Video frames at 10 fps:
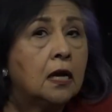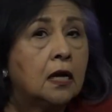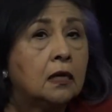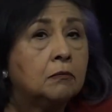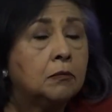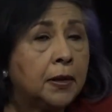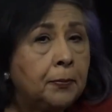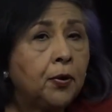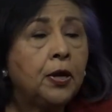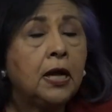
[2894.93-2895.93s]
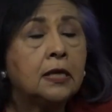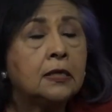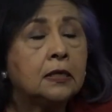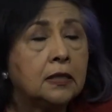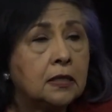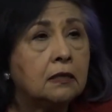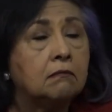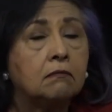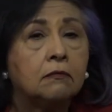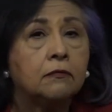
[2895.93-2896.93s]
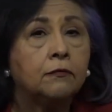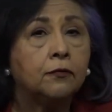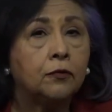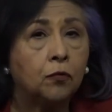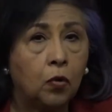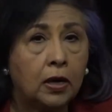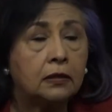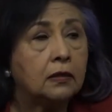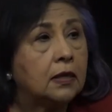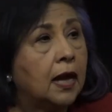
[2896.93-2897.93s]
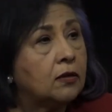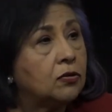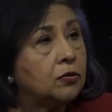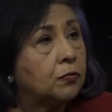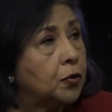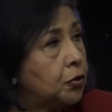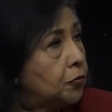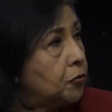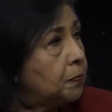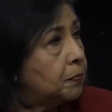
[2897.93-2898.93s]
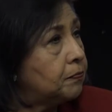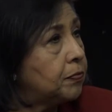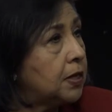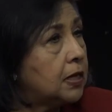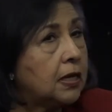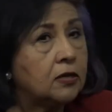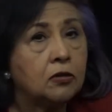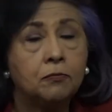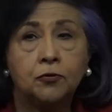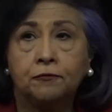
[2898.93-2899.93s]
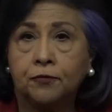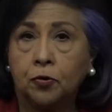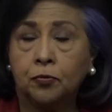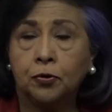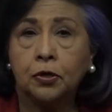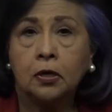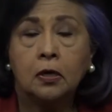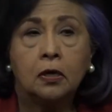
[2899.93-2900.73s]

Uh, my party has to listen for a while, has to regroup, it has to move forward.